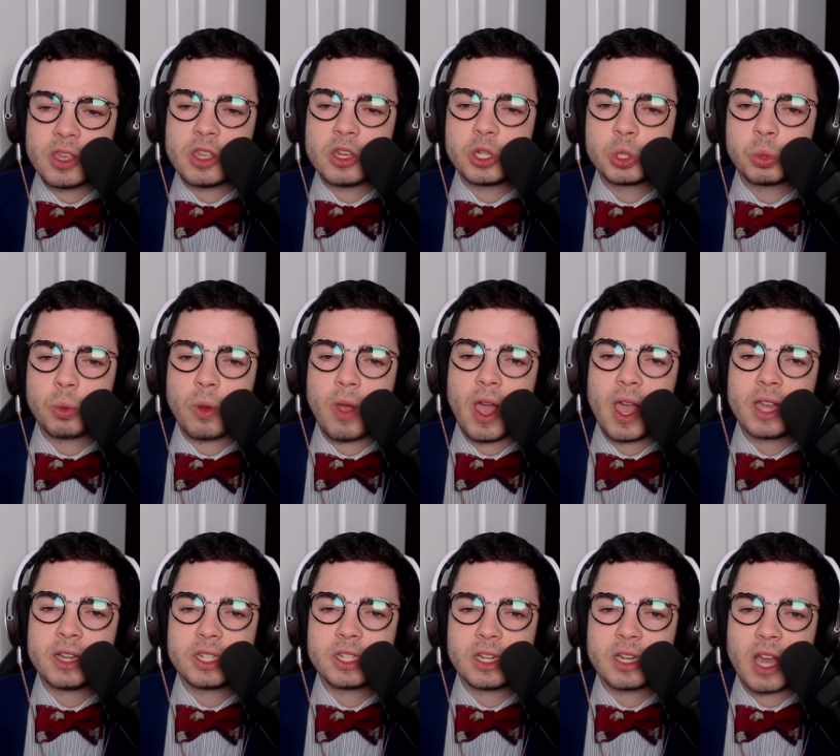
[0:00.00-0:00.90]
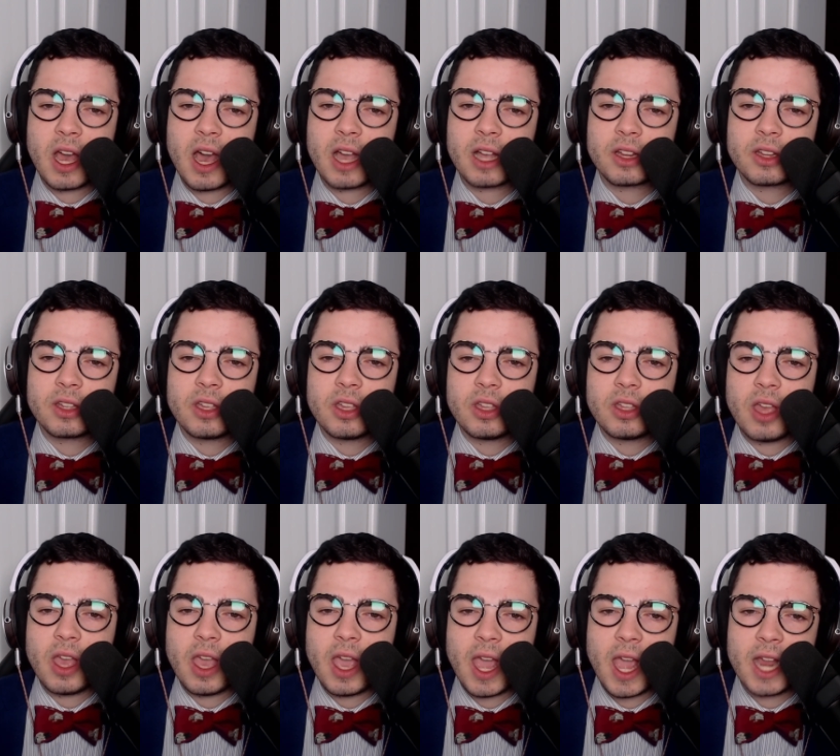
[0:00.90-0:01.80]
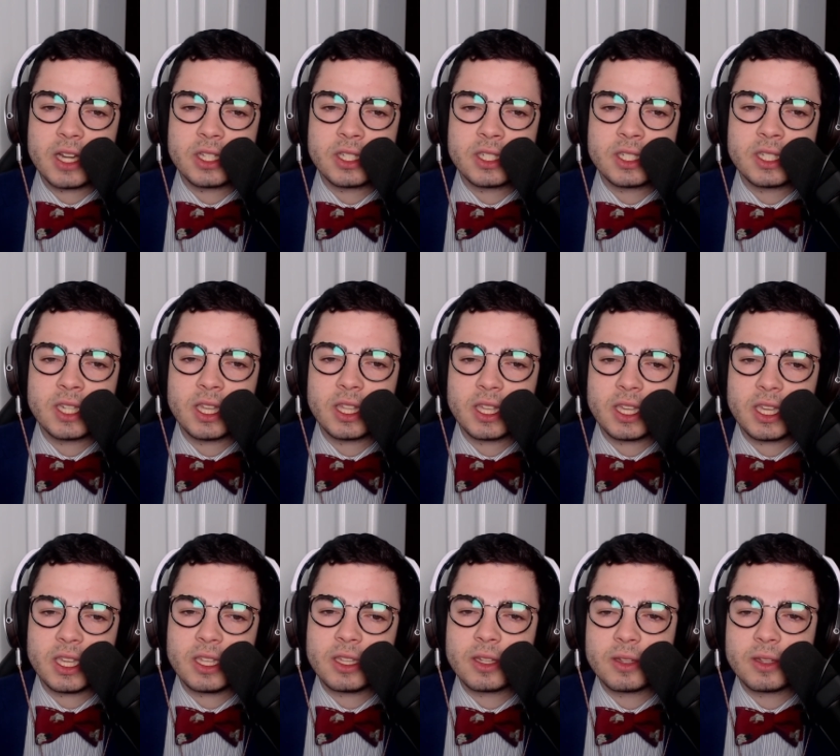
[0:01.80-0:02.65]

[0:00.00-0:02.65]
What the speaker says: Trying to knock Edge silly.